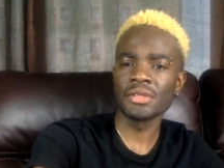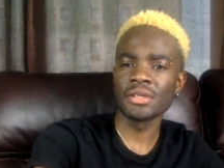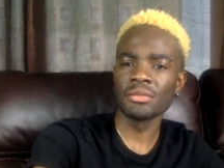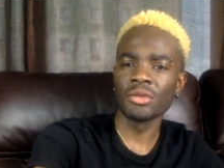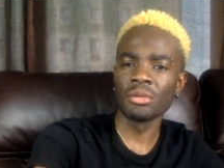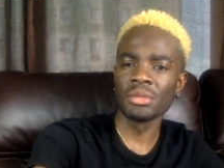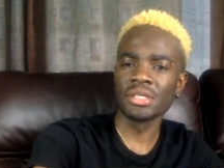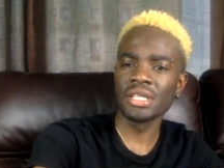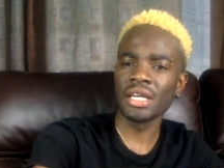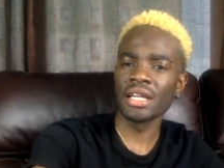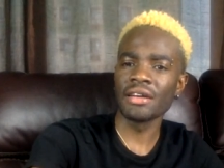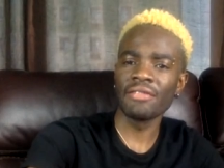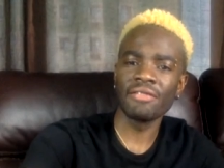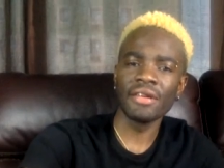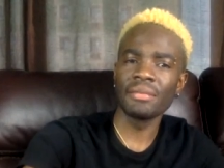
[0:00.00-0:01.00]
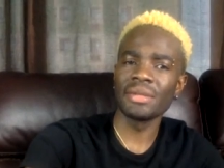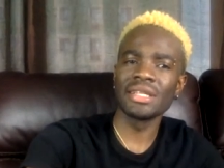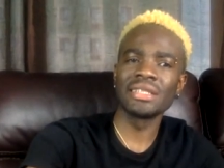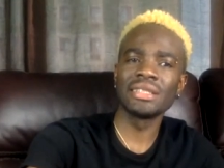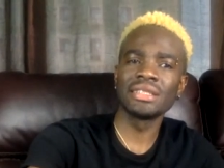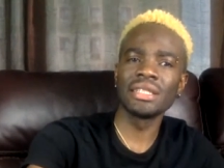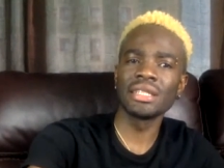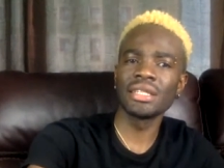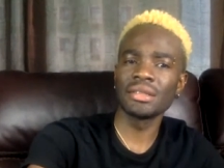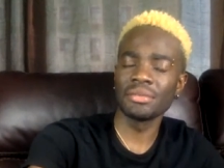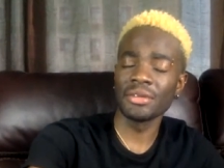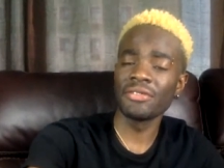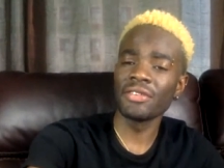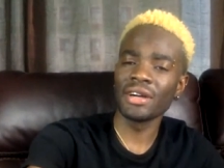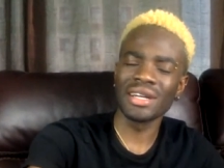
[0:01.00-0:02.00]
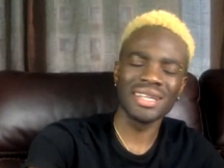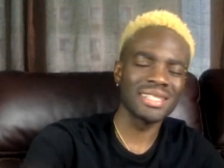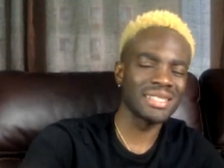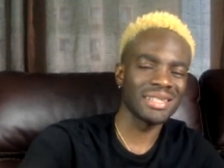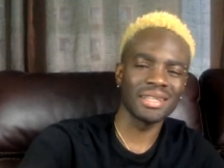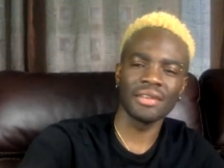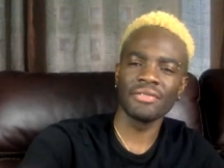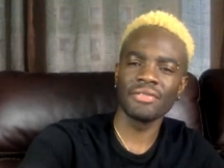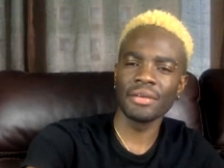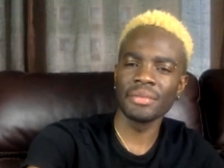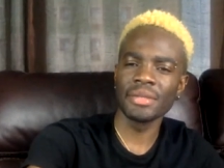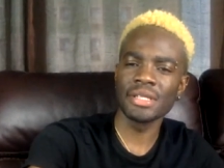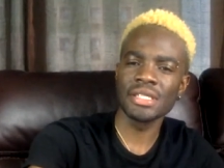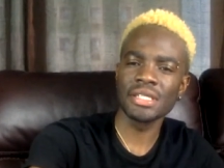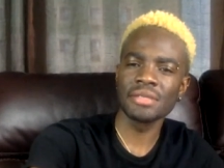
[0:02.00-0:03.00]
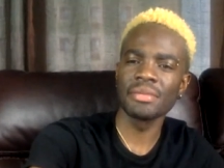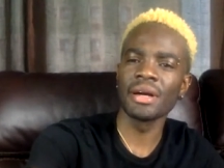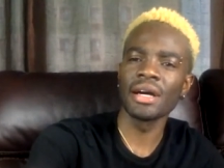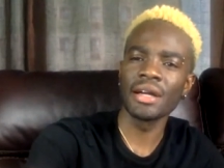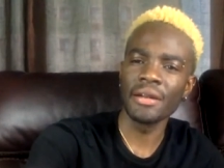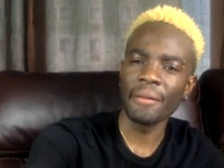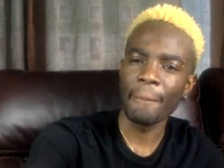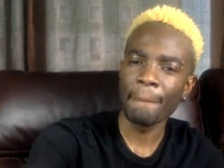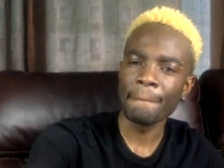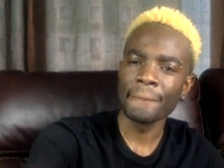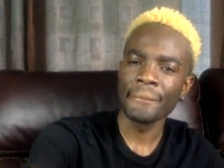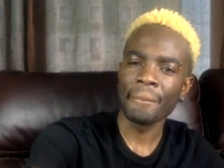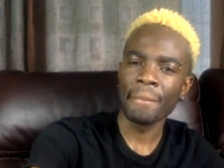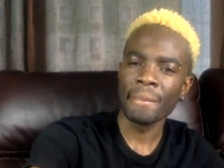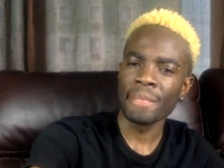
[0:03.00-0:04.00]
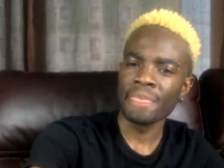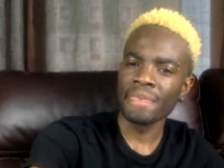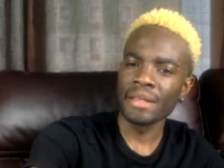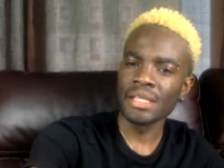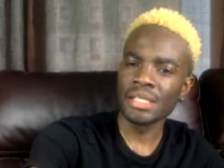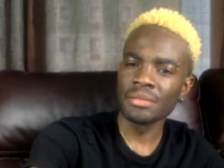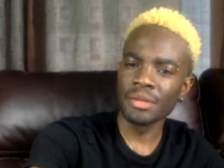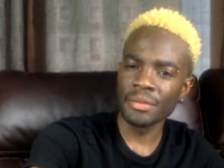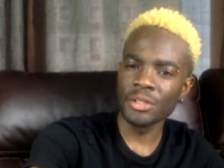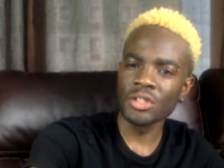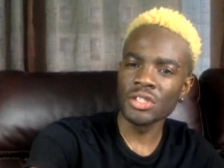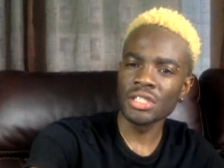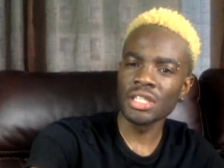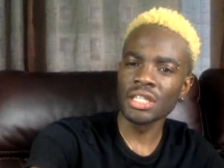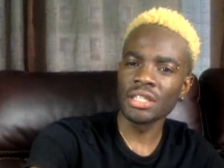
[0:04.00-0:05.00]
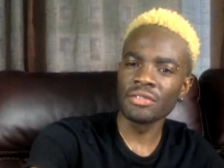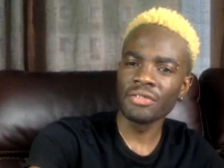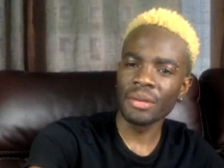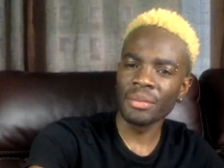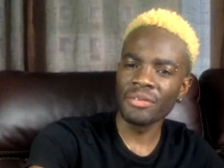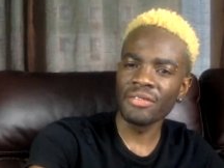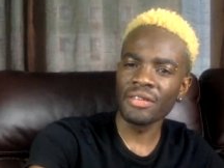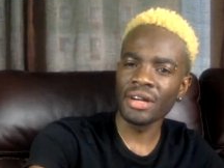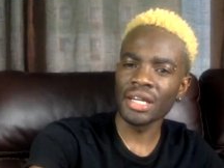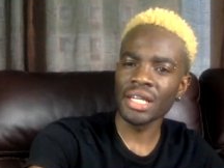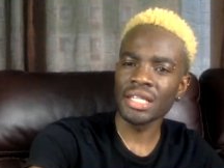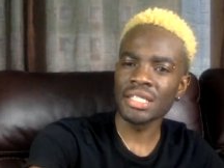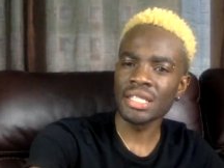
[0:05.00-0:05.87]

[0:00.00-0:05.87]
So mommy side of family thick, my father side of family smart. You see, me just get it from a far